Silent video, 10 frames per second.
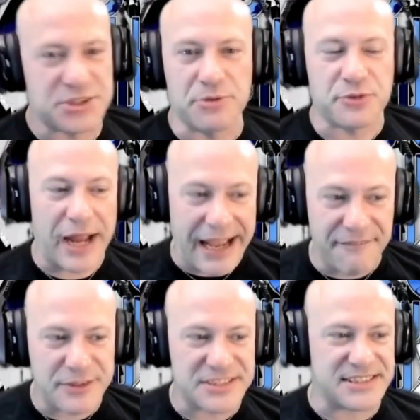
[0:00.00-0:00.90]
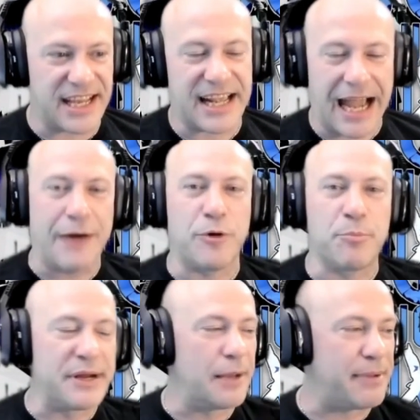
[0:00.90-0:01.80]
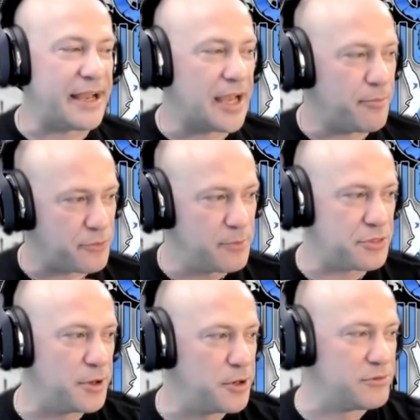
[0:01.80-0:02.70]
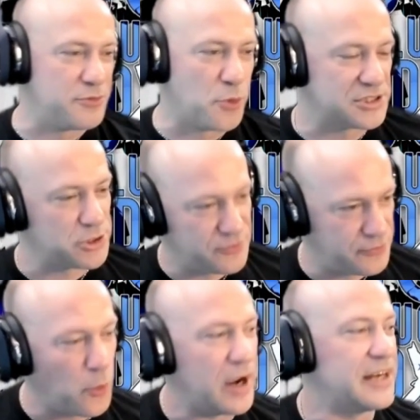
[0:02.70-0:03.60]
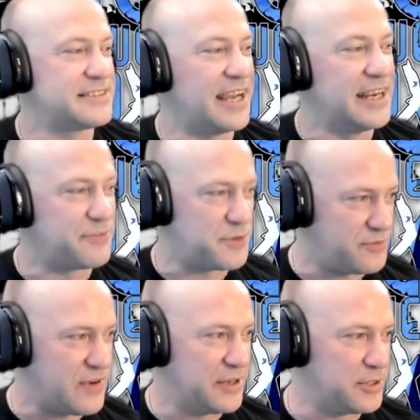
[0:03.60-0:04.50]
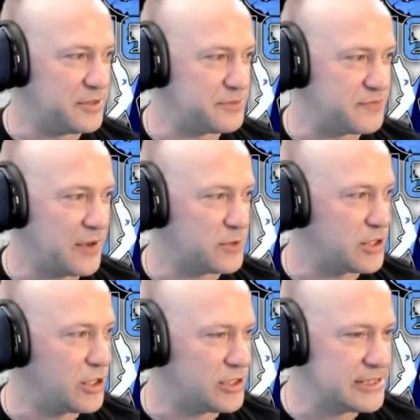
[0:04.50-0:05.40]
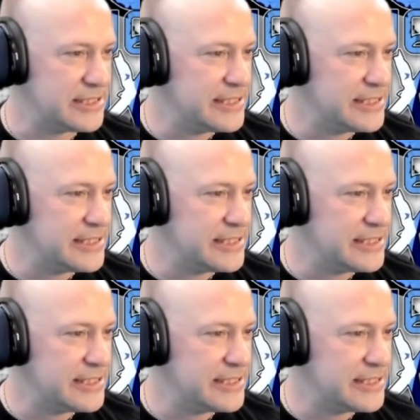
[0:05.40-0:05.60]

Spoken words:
So for effort's sake, I will bring it back up from a 3 to a 4. So 4 out of 10 for the final call.